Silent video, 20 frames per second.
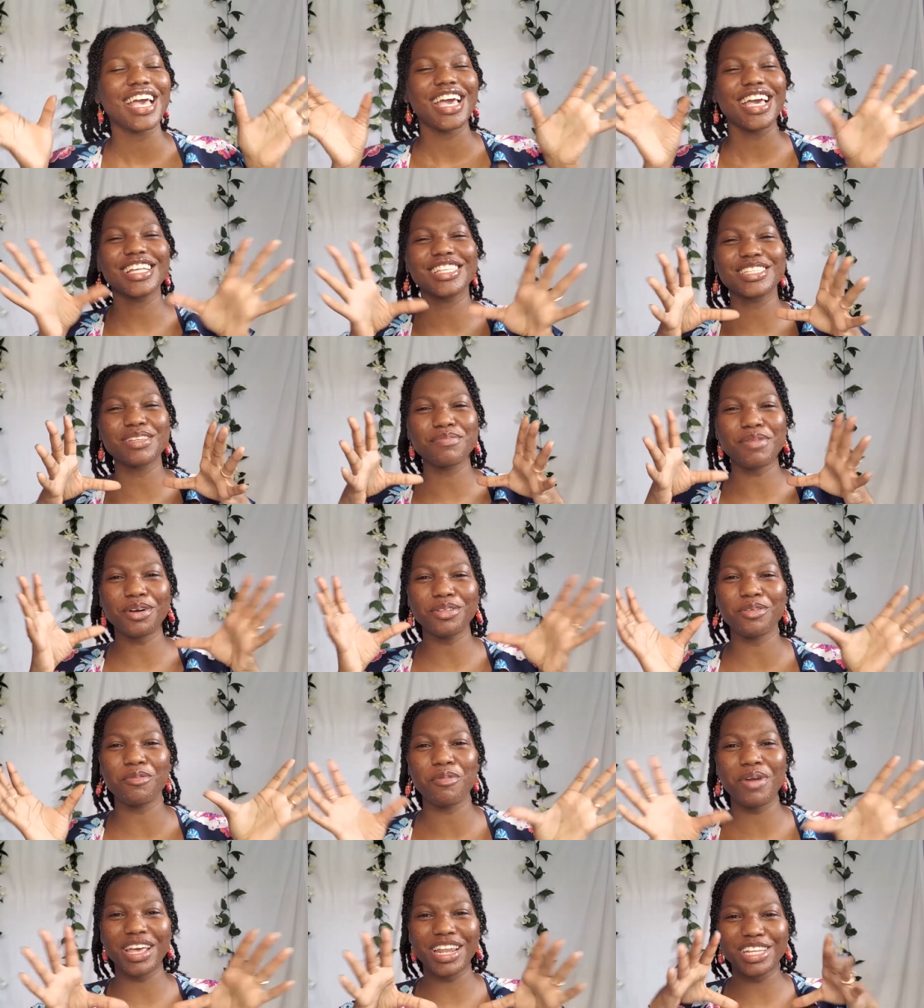It's about the
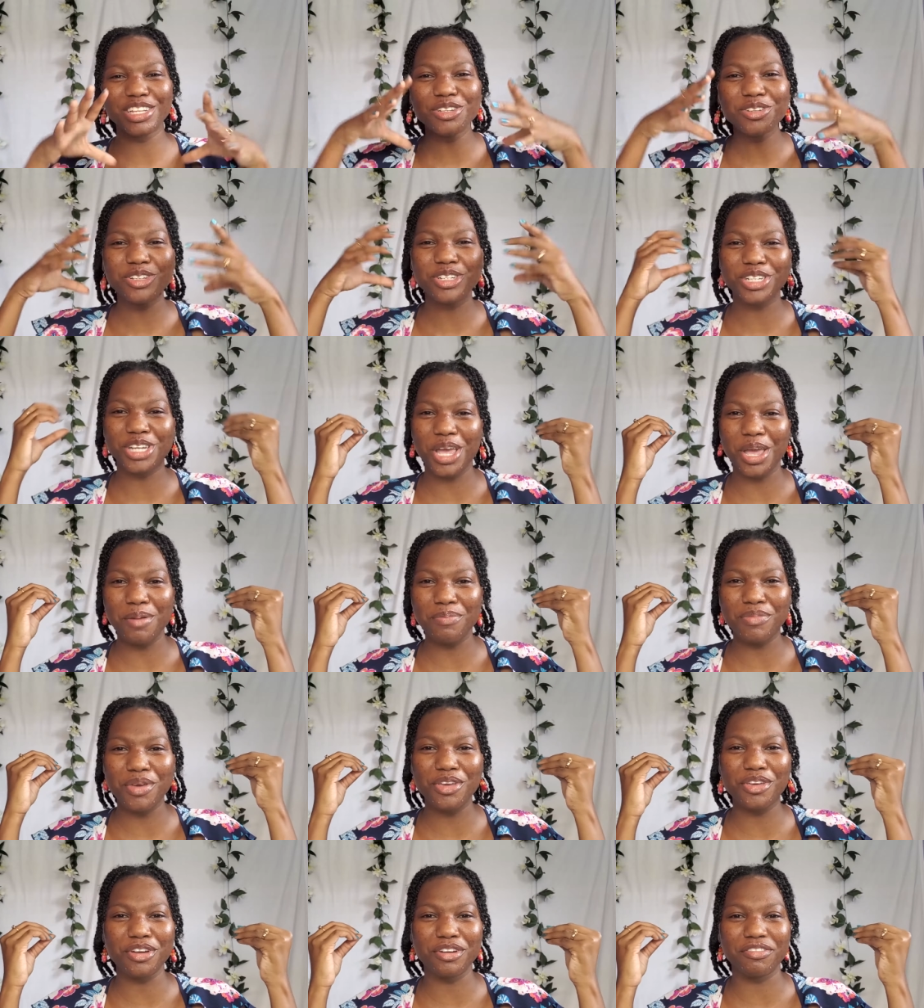way that you shape
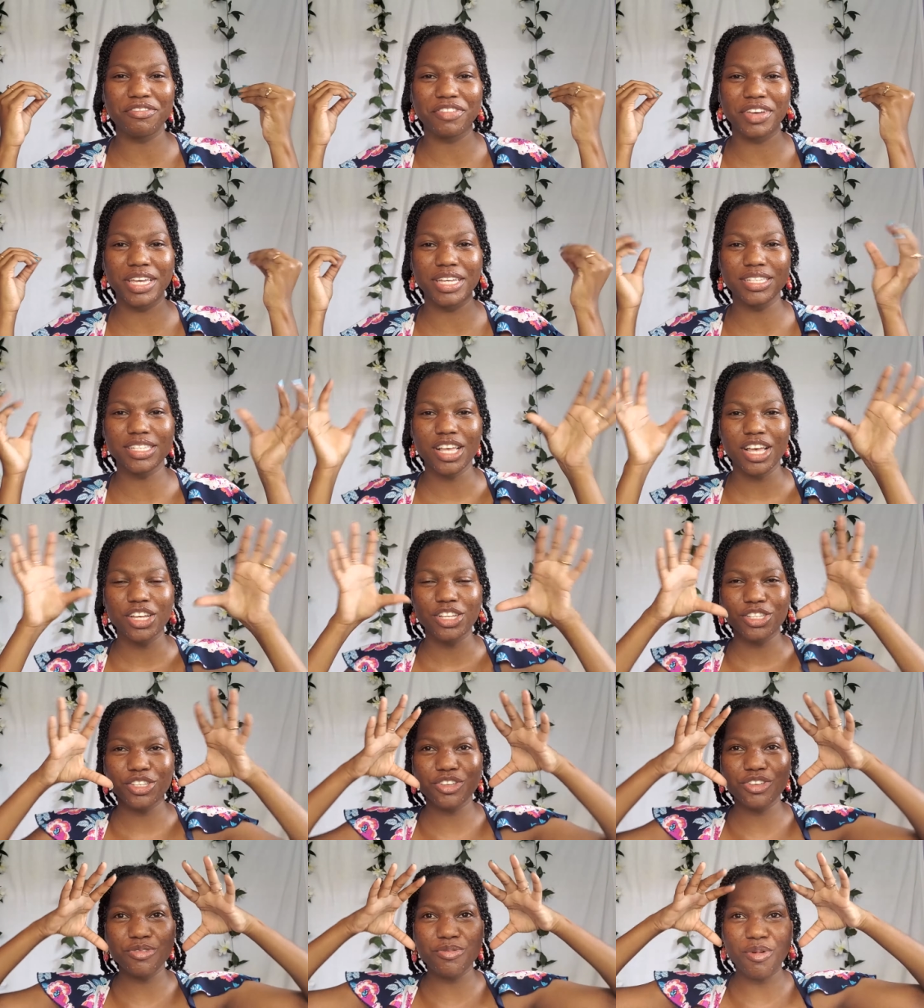your face.
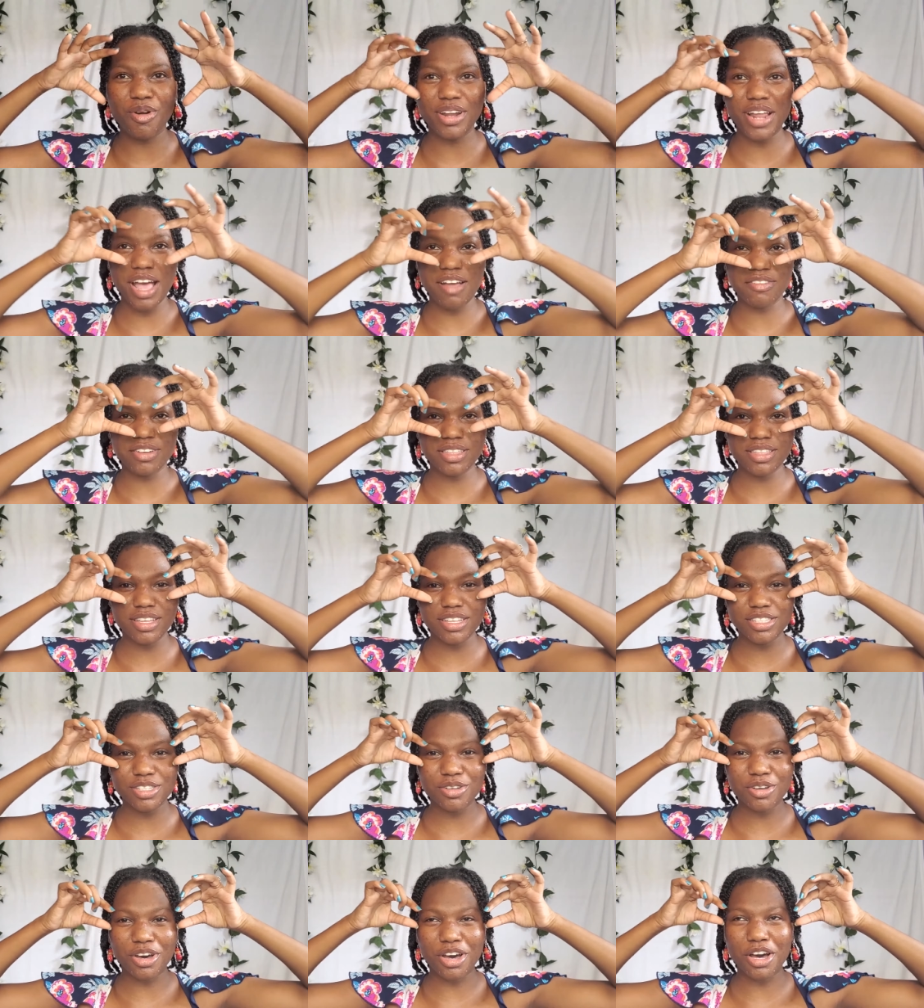So you want everything
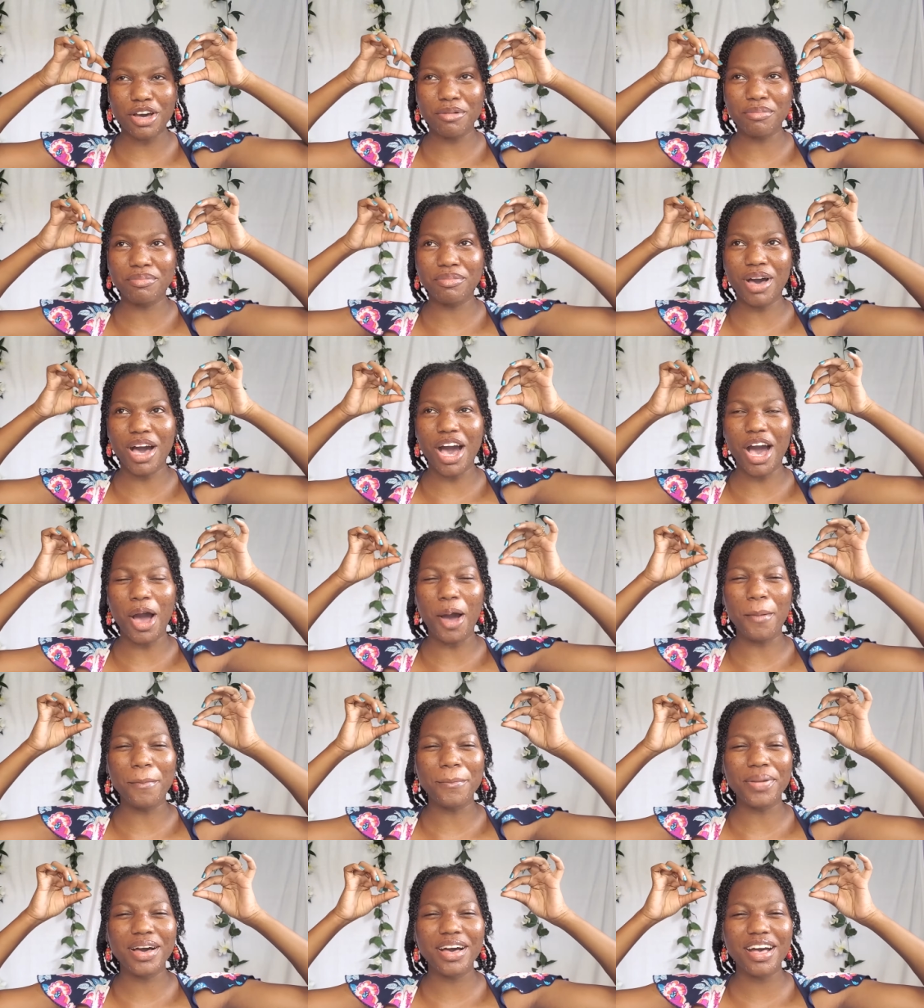to come
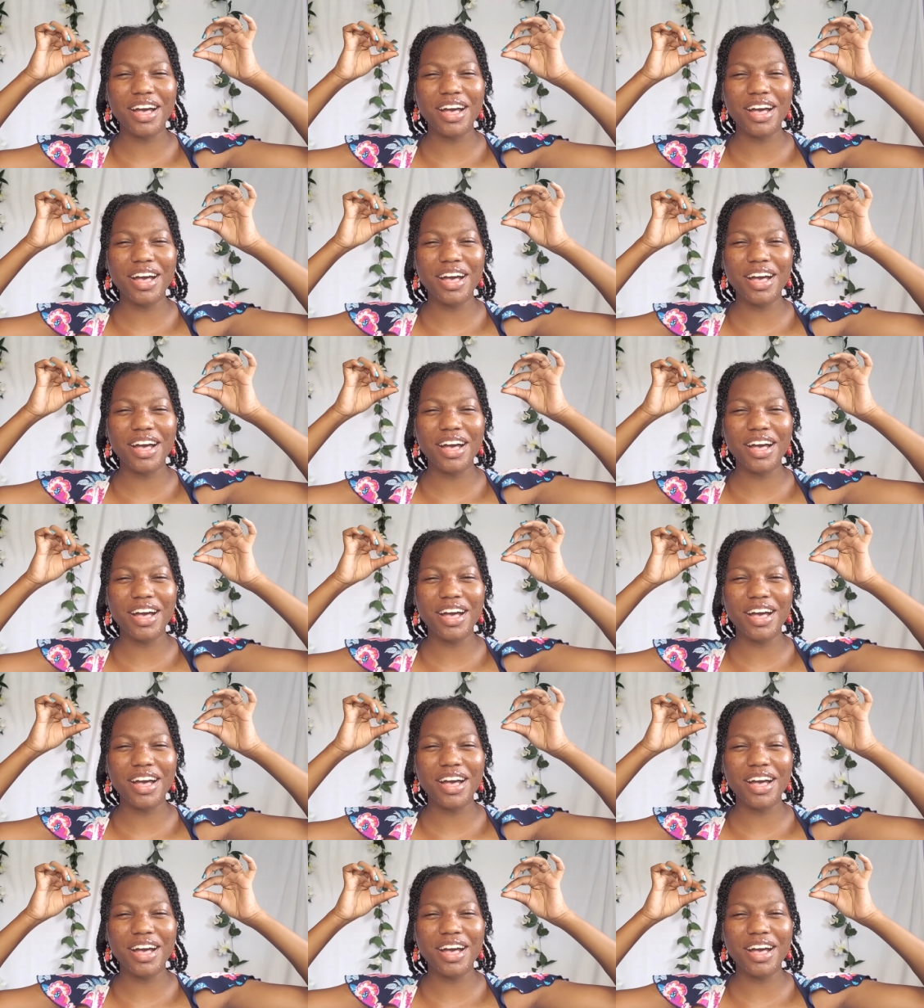up